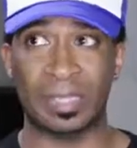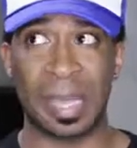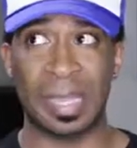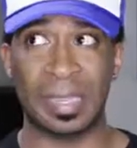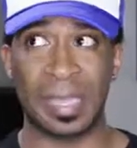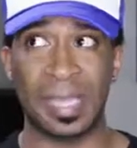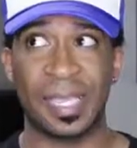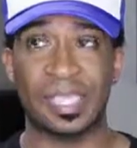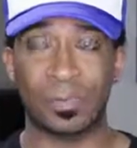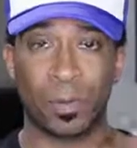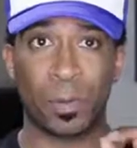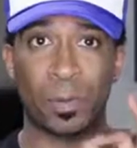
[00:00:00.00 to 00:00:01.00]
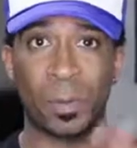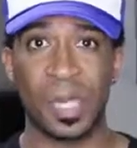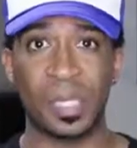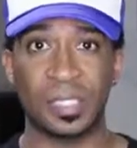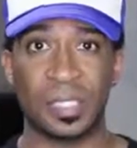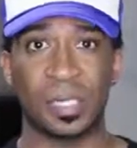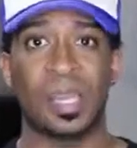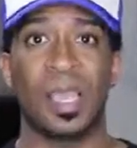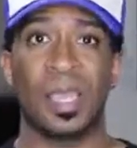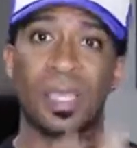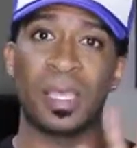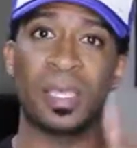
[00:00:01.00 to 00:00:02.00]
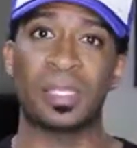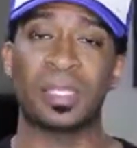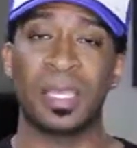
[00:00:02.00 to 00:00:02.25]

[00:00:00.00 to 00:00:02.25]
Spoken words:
and I think his probation is